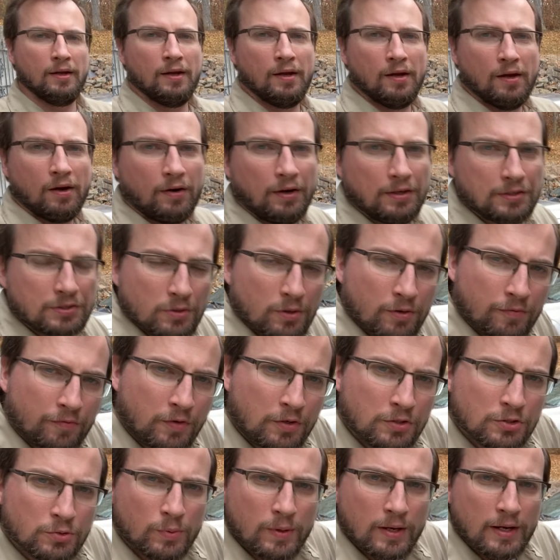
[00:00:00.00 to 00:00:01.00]
All right, so the
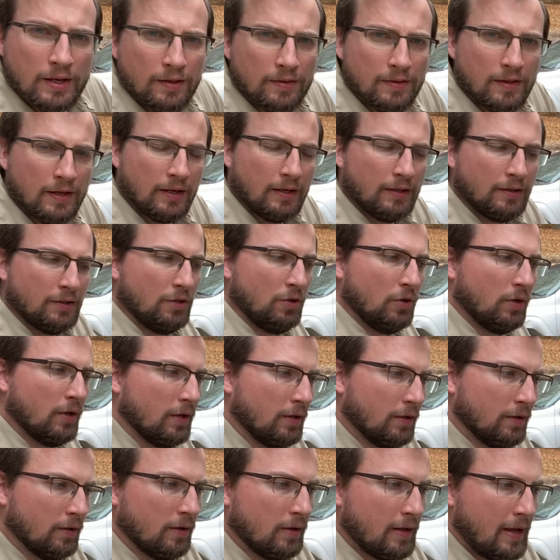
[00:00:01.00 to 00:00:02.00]
first way that you
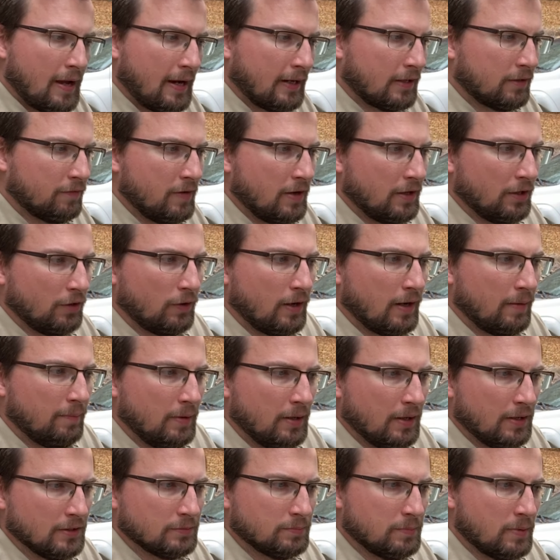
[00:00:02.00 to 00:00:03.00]
can activate your
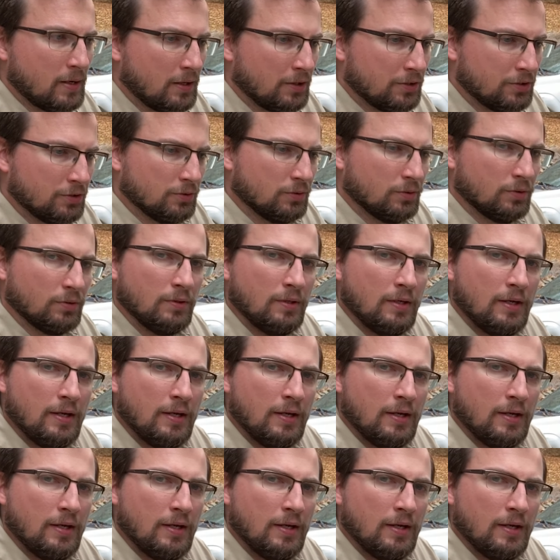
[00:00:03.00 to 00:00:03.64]
ABS module